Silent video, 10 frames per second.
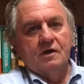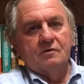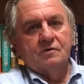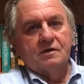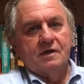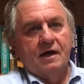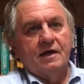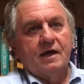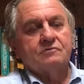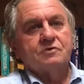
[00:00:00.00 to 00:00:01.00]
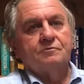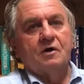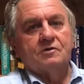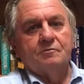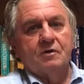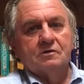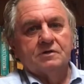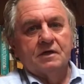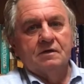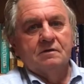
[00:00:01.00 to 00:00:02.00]
when Diane actually bought the
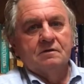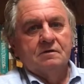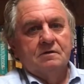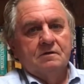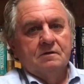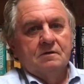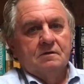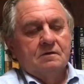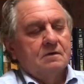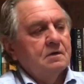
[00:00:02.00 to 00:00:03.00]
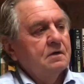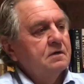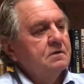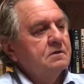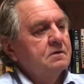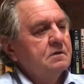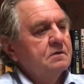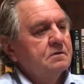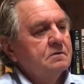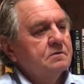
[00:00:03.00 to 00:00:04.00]
building, and
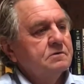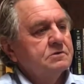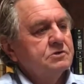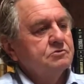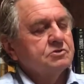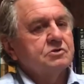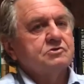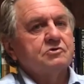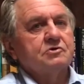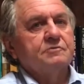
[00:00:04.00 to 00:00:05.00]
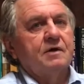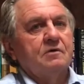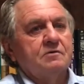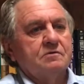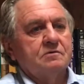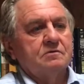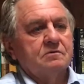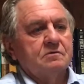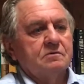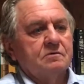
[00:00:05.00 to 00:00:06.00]
she was concerned about
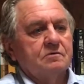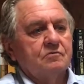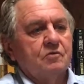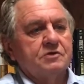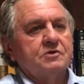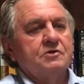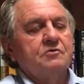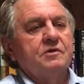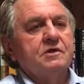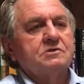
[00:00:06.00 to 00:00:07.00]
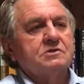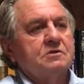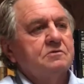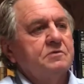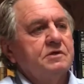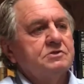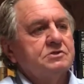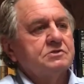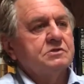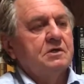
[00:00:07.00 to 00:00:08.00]
what to do with it, so we
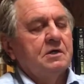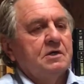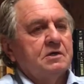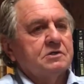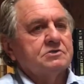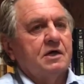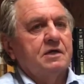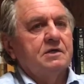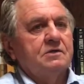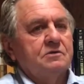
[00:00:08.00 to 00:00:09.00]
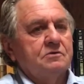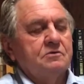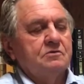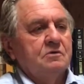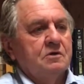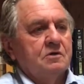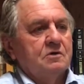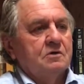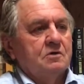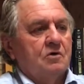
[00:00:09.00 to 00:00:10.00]
just decided to
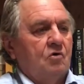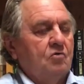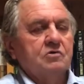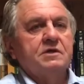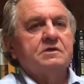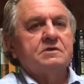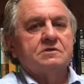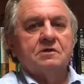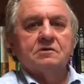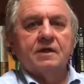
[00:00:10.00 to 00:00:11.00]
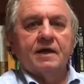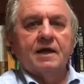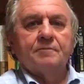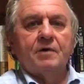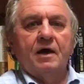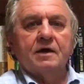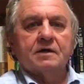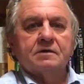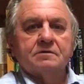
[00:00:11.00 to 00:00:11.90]
hold it until I got back.